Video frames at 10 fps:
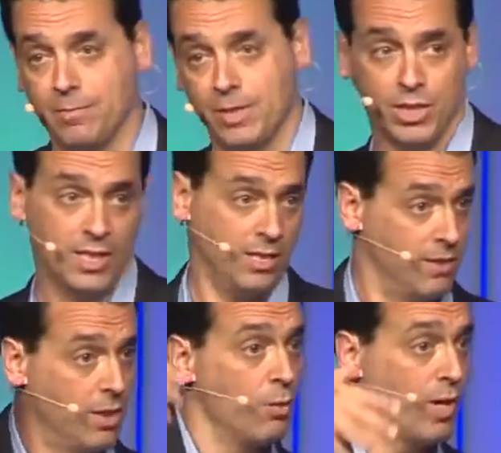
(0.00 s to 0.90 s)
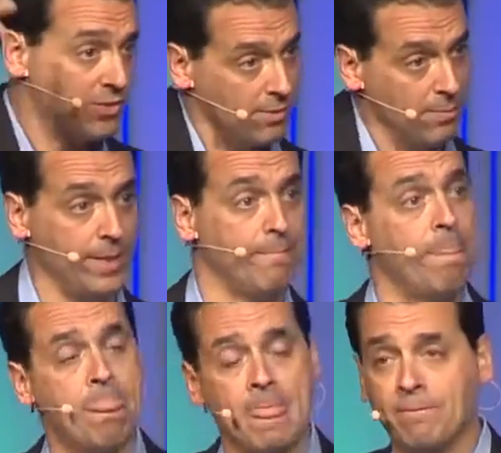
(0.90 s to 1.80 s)
to Michigan, raising money.
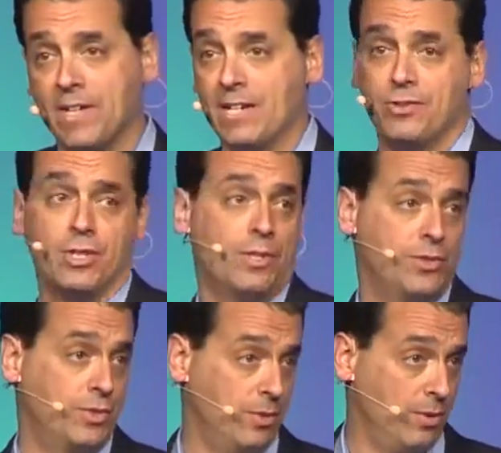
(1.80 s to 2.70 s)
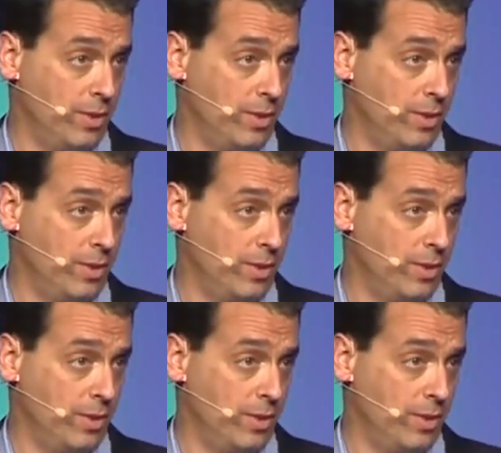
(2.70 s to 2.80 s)
And so this